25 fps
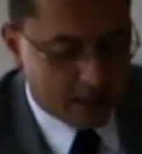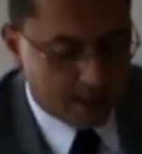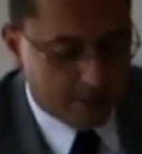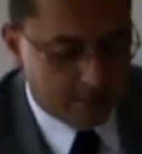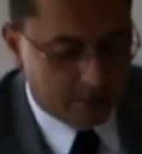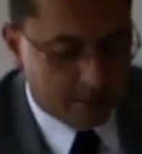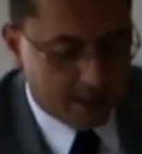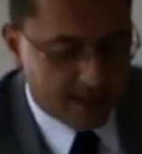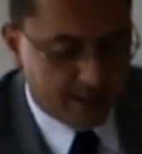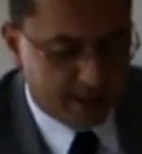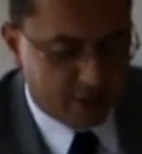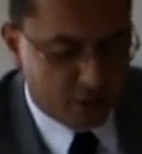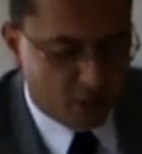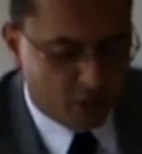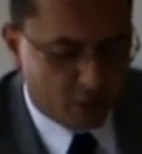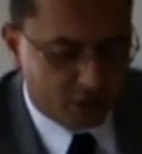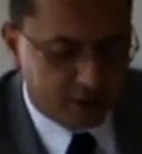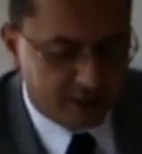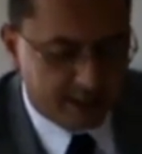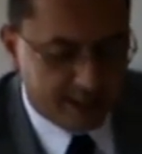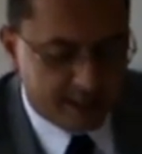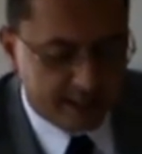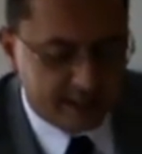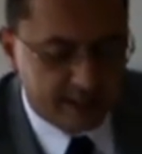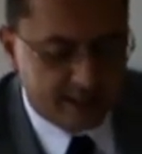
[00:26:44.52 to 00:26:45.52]
Uh, by
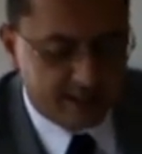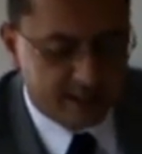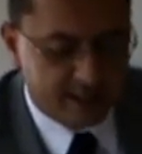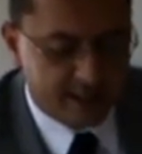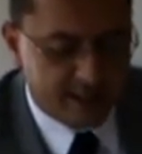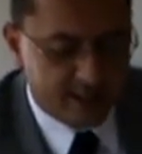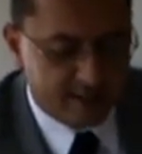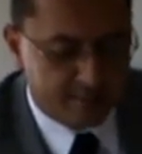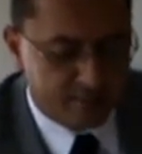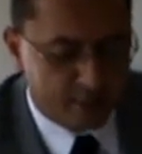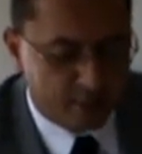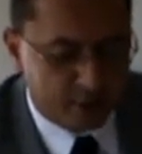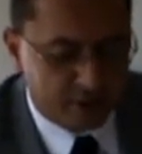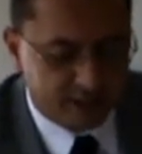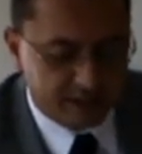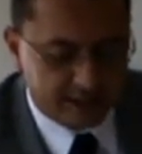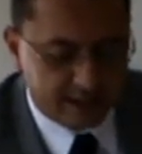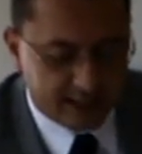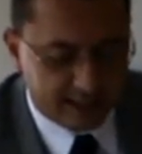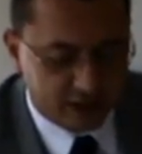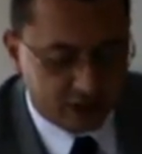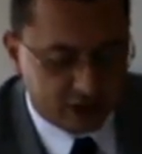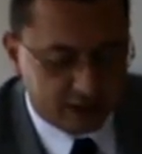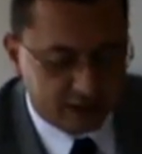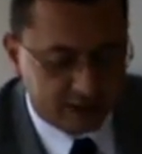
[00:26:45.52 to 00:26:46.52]
coordinating their
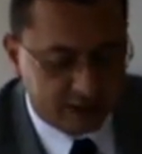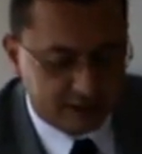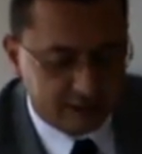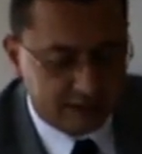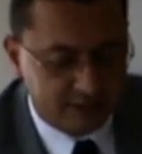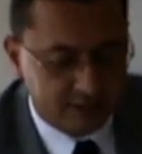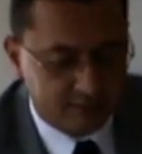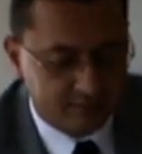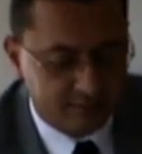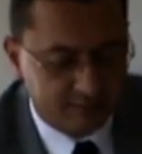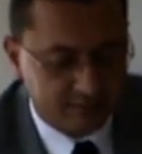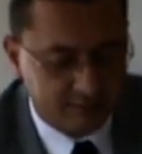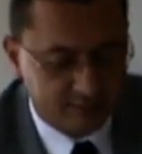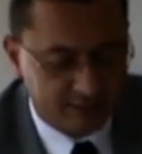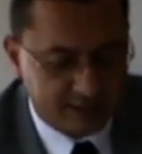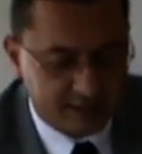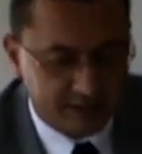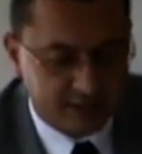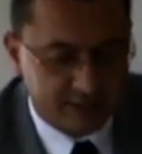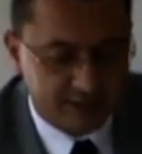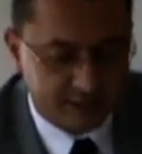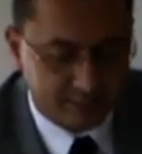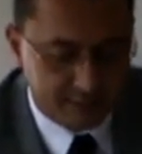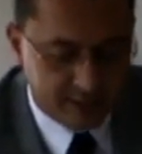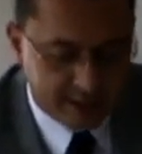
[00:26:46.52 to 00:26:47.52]
policy actions,
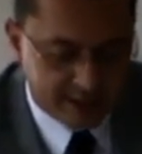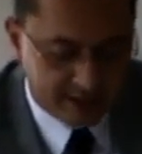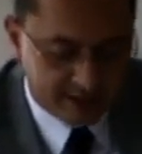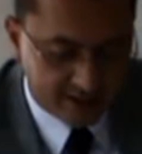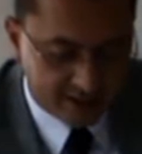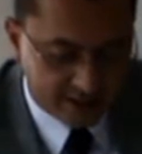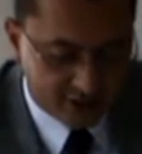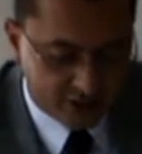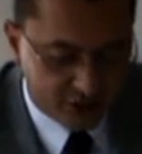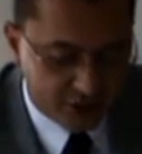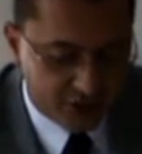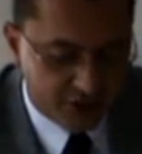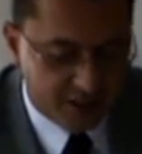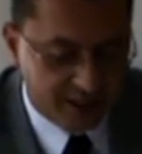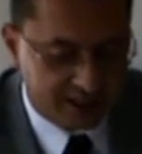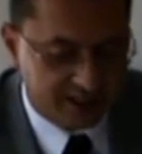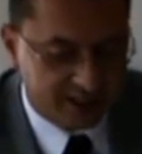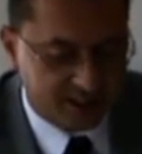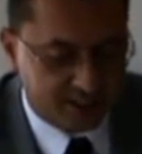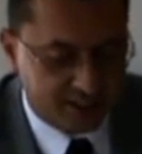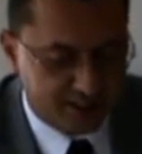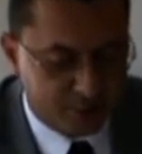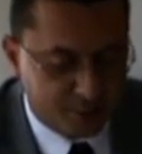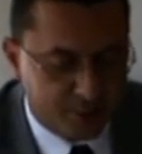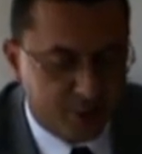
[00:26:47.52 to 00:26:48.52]
that is by
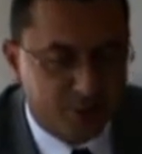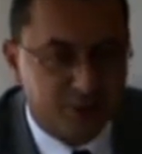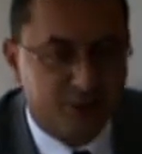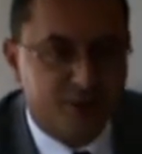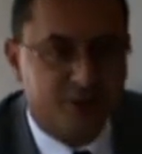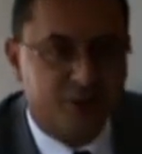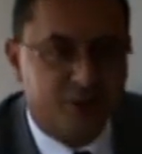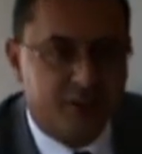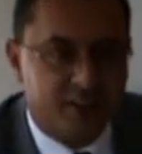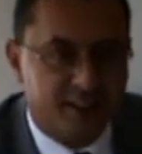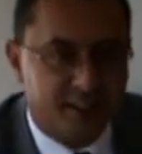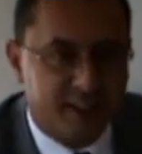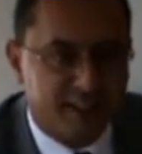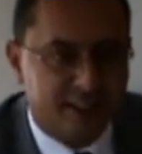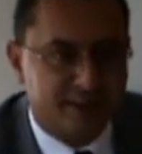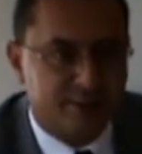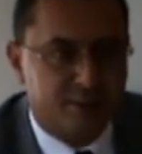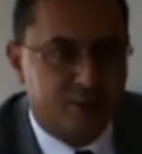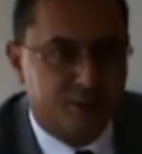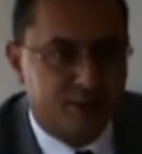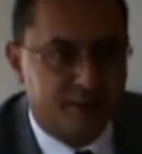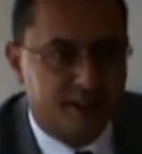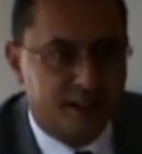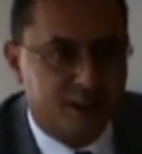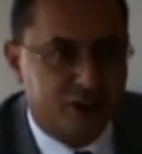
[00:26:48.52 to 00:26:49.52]
increasing monetary
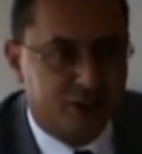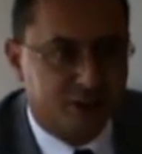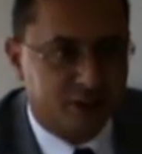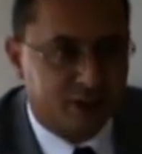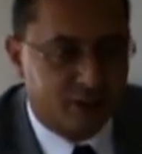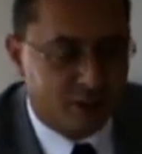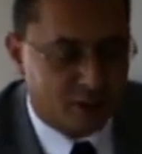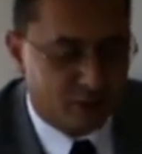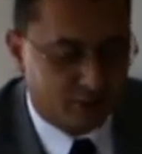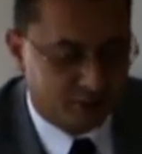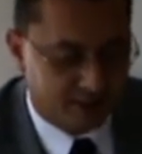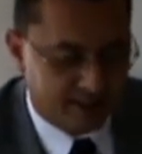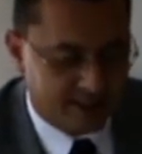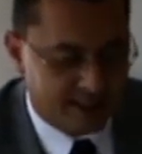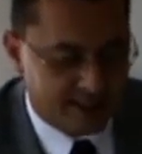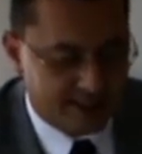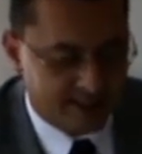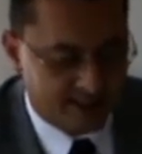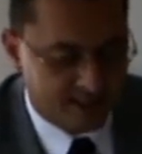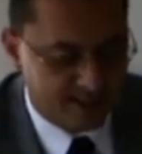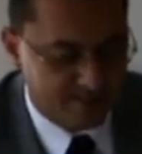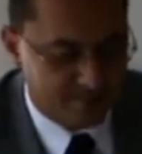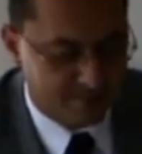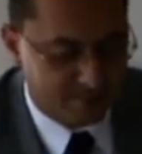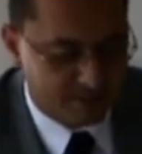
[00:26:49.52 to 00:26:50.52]
exploitation
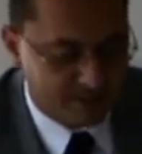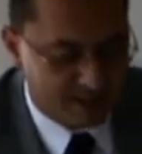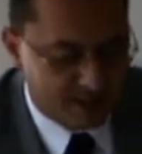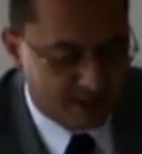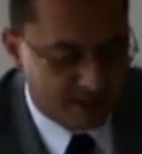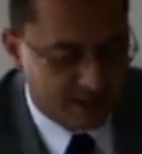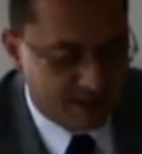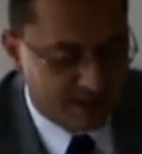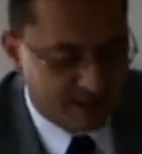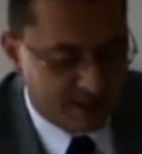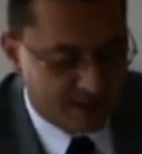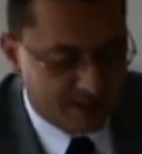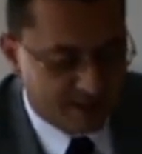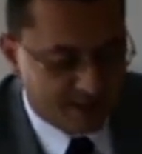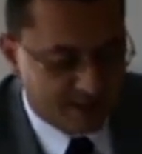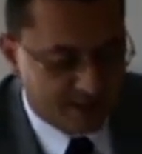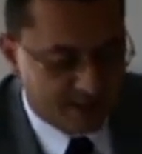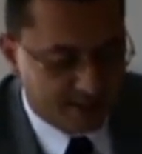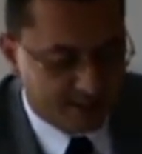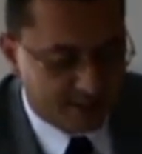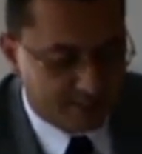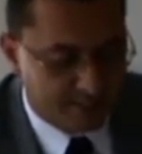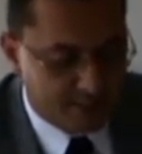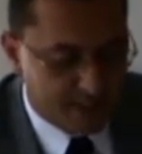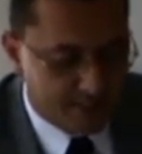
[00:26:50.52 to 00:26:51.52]
altogether,
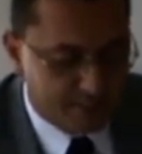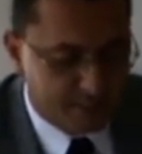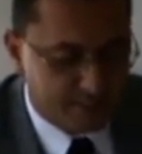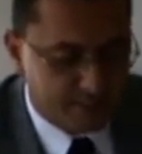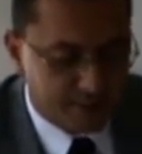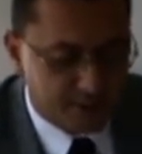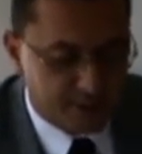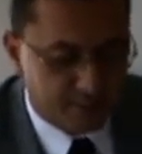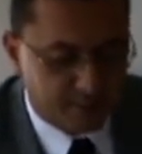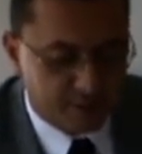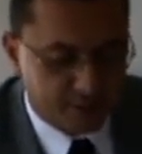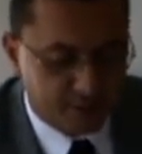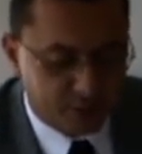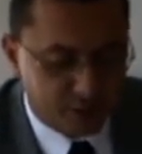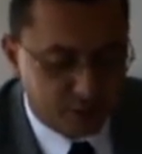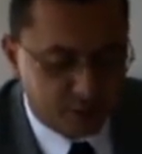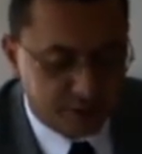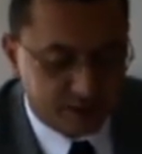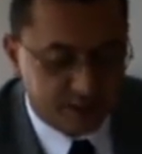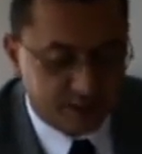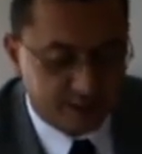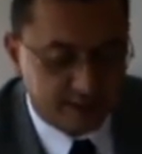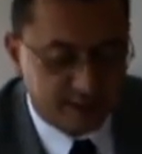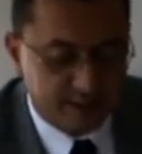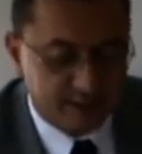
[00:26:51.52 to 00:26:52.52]
uh, the paper money
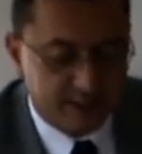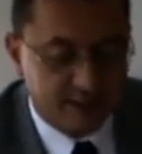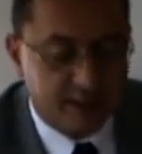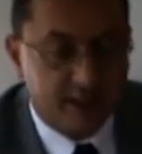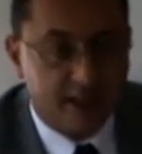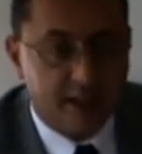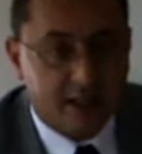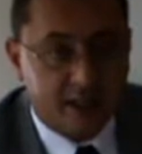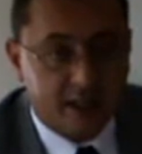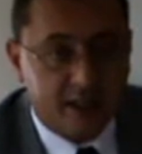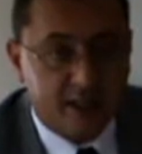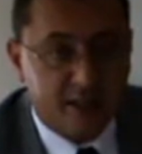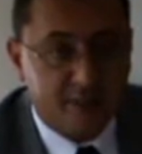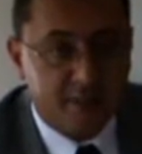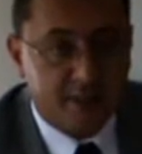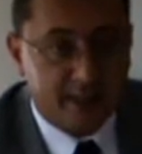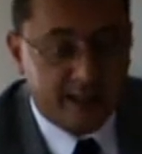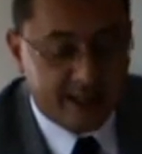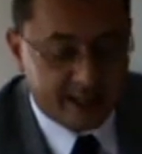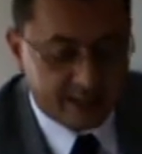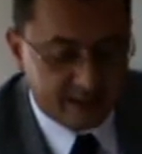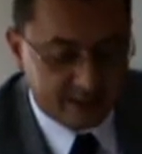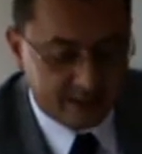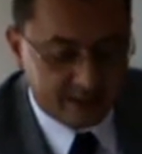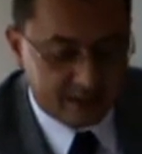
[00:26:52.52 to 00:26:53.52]
producers
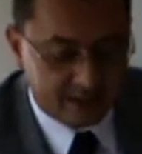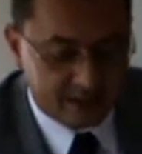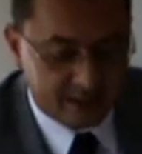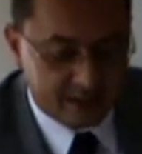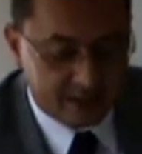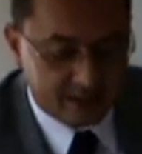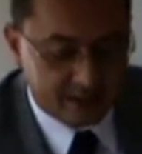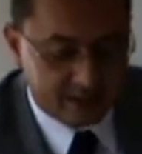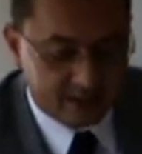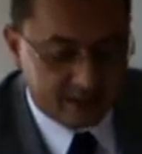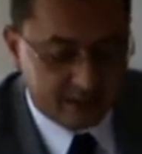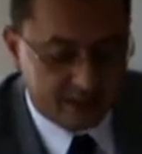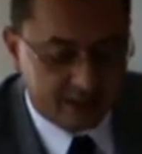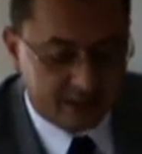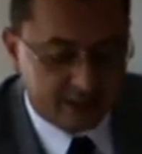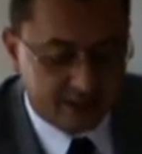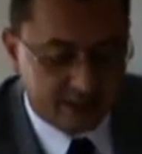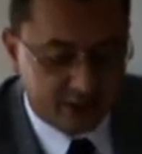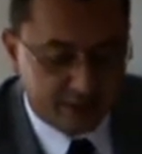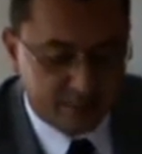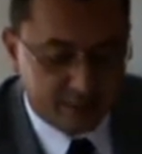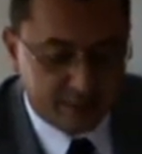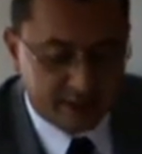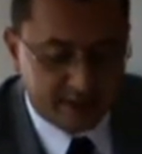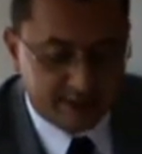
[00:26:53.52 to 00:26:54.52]
eliminate the
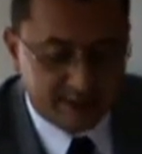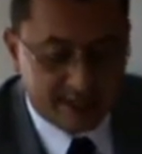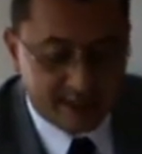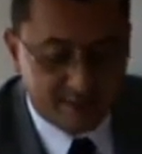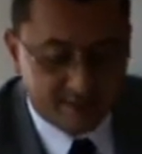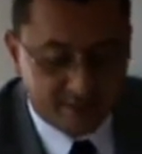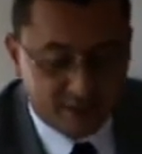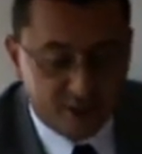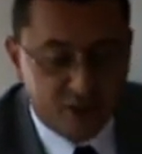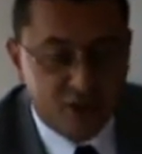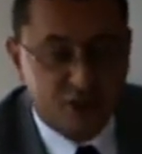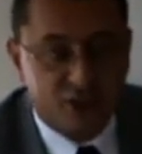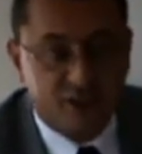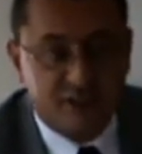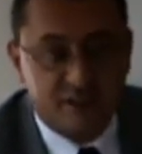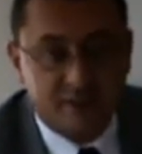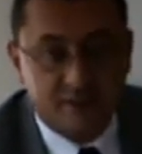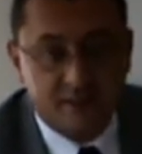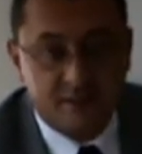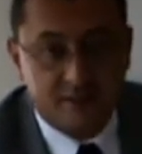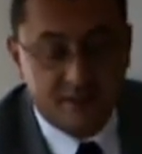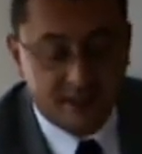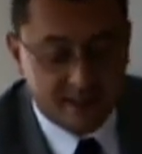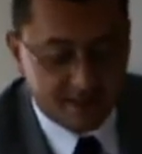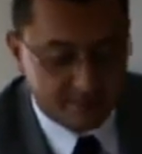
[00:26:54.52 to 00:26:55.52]
disturbing divergent
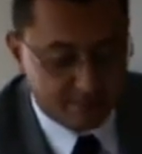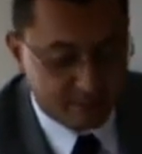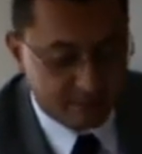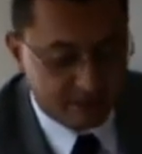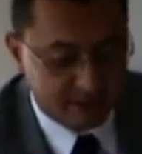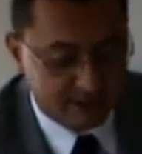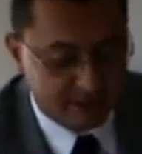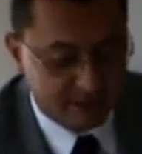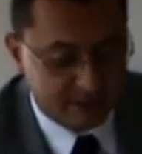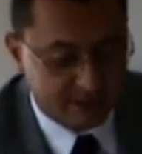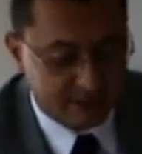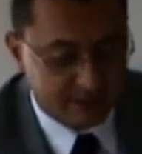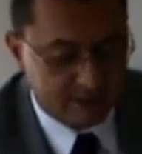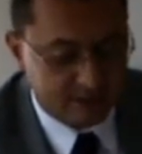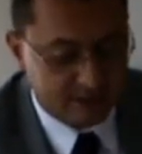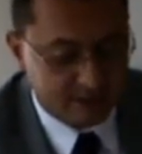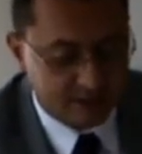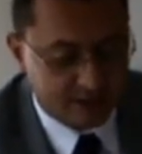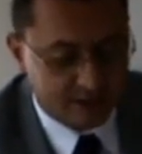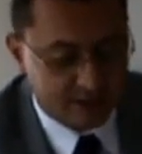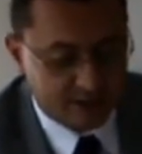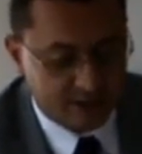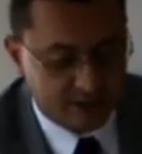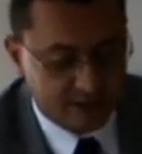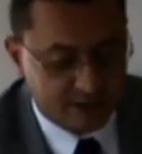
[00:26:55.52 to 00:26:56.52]
developments
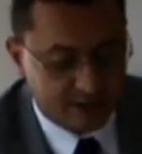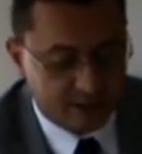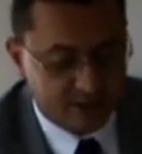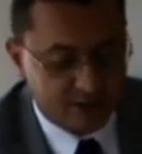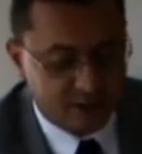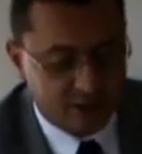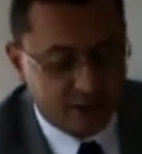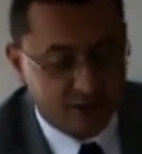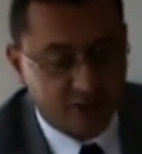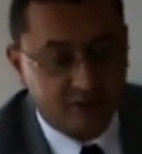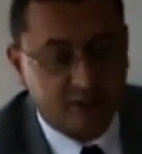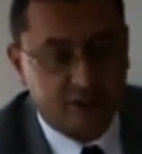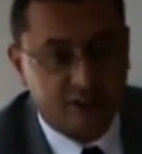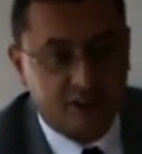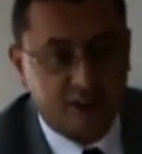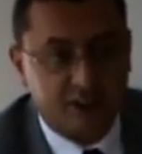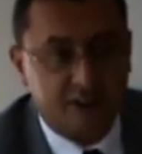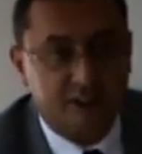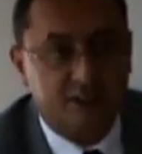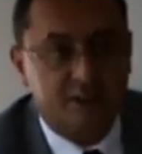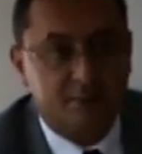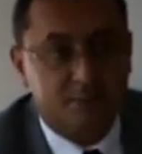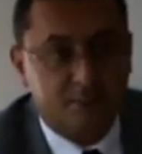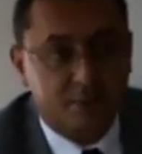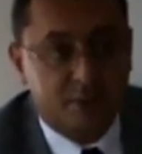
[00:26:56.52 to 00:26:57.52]
uh, in the
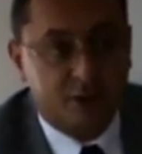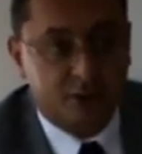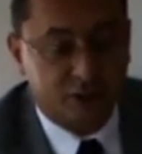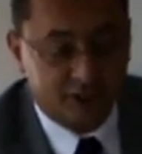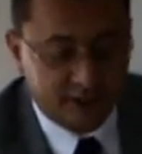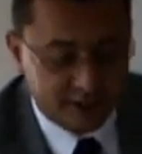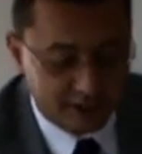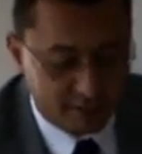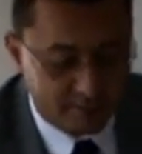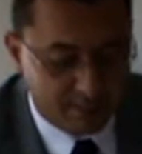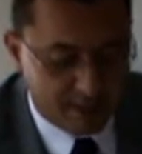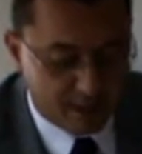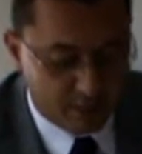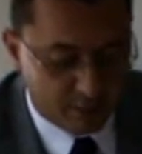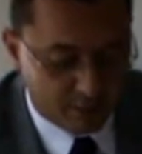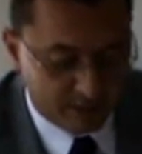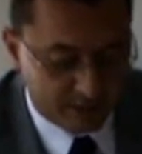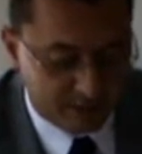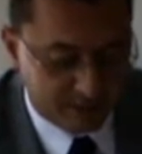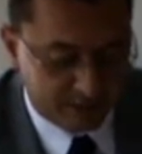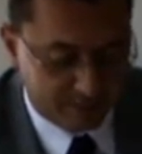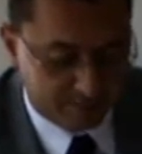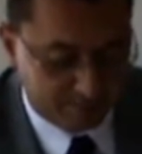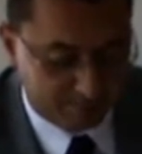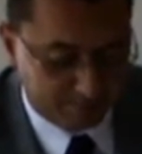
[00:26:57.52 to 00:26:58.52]
currency's purchasing
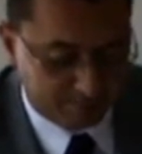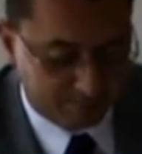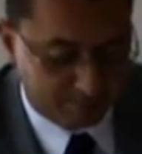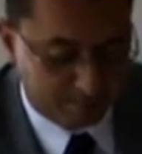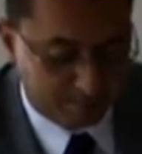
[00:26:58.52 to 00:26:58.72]
powers.